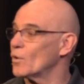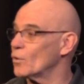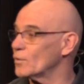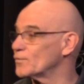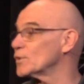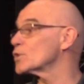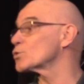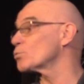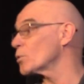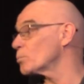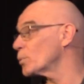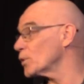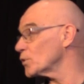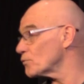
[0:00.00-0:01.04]
Or if you just
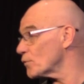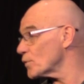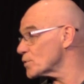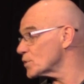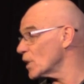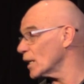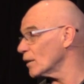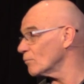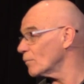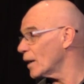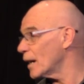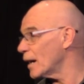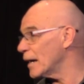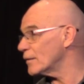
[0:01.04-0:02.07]
want to put your first name,
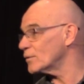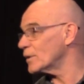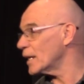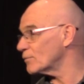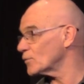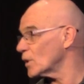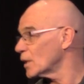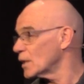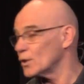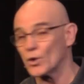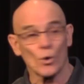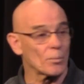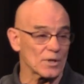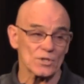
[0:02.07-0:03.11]
I don't have to.
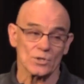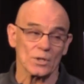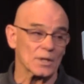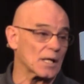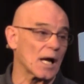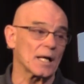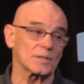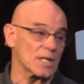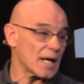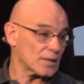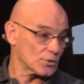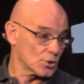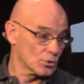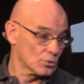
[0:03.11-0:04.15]
Nobody's going to
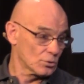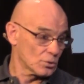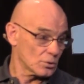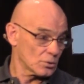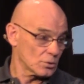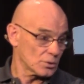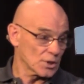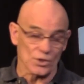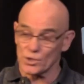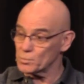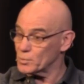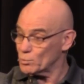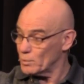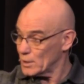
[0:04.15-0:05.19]
contact you. This
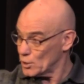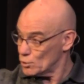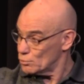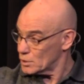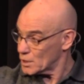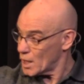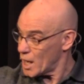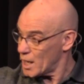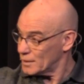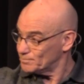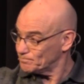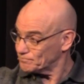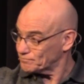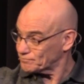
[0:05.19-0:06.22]
is between you and God.